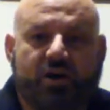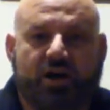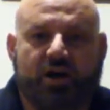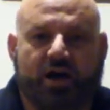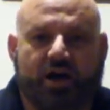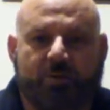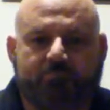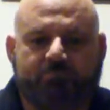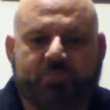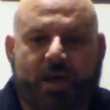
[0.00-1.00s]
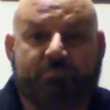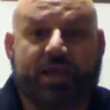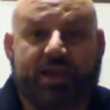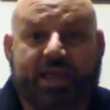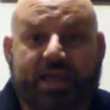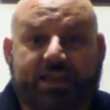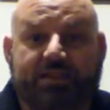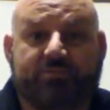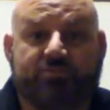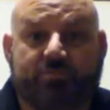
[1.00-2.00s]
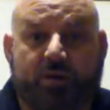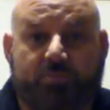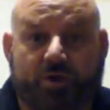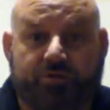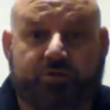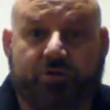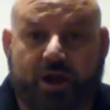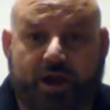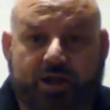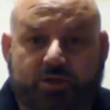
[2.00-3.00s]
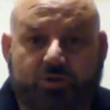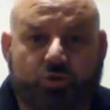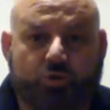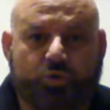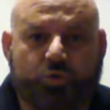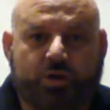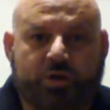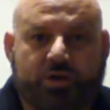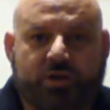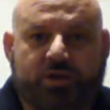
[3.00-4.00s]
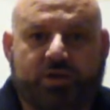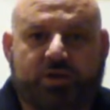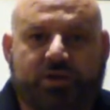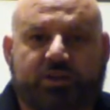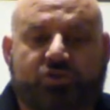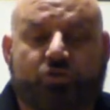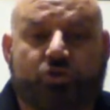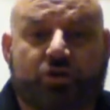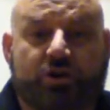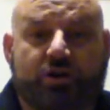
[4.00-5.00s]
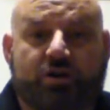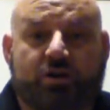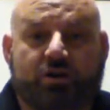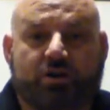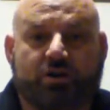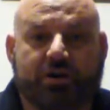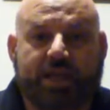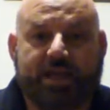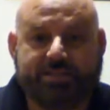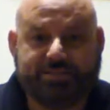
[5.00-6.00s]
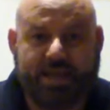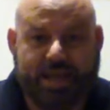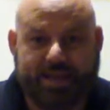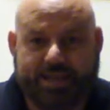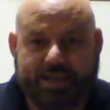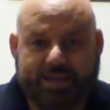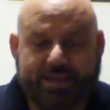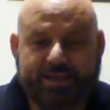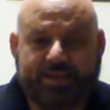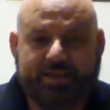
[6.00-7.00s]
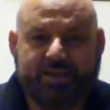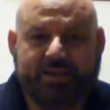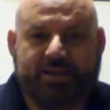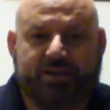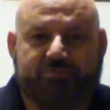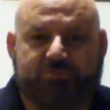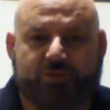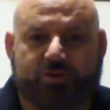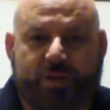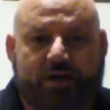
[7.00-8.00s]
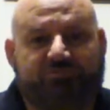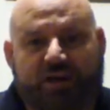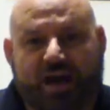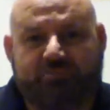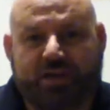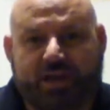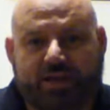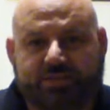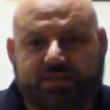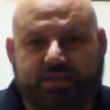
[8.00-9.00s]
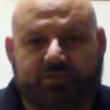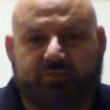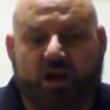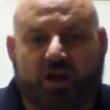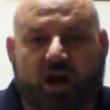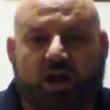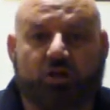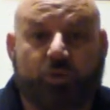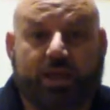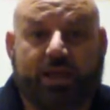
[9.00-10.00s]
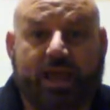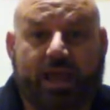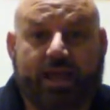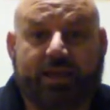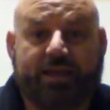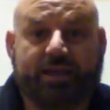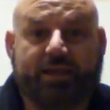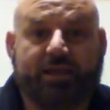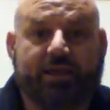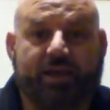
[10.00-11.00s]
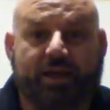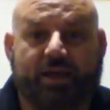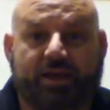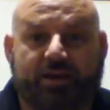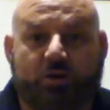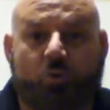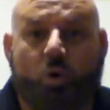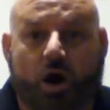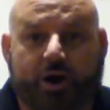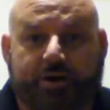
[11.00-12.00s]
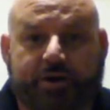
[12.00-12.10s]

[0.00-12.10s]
I'm dedicating this to my brother Craig, who endured Hurricane Sandy. For about 5 days, he lived on Halloween candy and water,